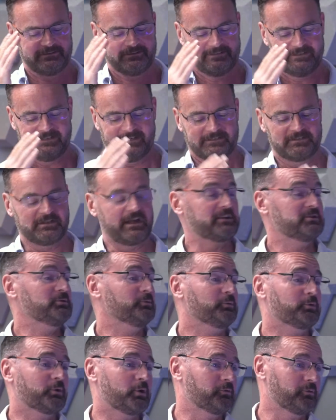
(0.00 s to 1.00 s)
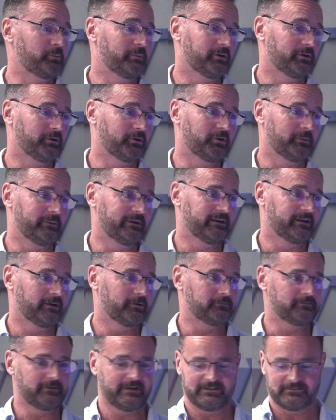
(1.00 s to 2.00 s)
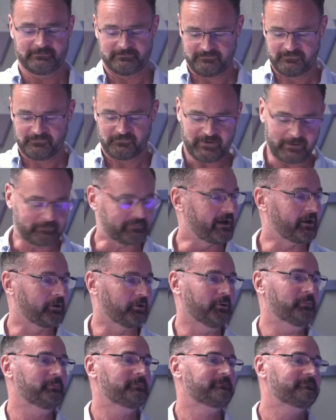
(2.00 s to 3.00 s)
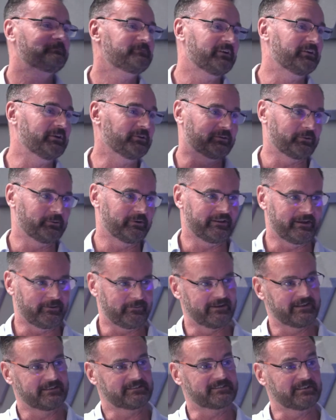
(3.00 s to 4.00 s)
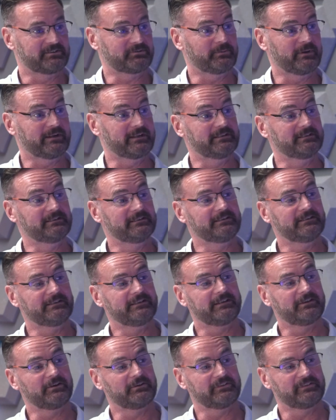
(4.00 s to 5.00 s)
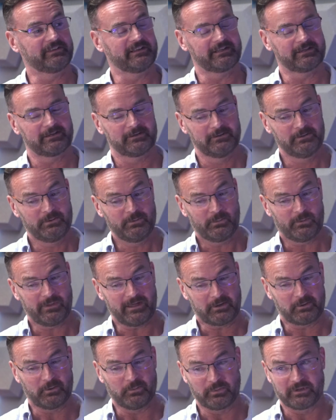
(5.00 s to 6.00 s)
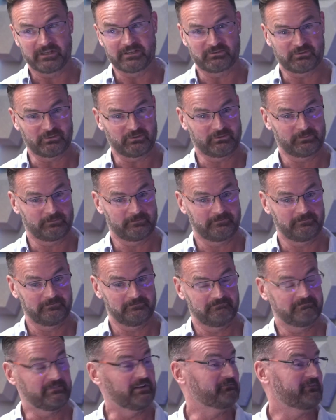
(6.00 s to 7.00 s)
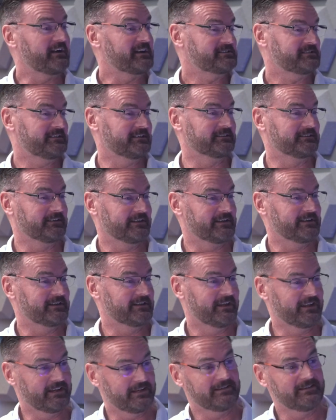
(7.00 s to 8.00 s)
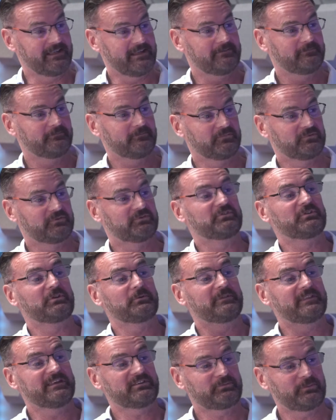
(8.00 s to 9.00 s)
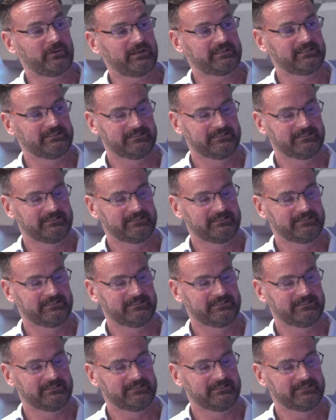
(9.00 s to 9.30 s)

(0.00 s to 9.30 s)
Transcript: A new government can come in and go, right, rip that up. You're not doing it that way, it's this way. And you've got to think, well, that company's just invested in to do it this way.